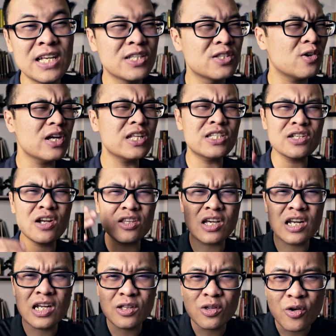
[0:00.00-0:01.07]
So it's not
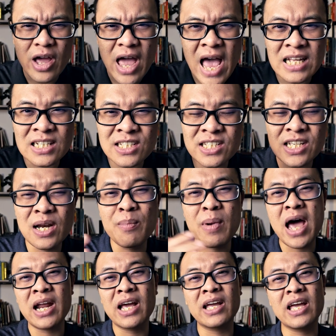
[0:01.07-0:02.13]
gonna look as
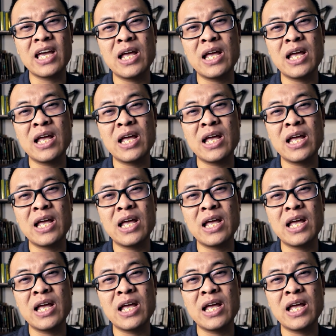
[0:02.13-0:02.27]
cinematic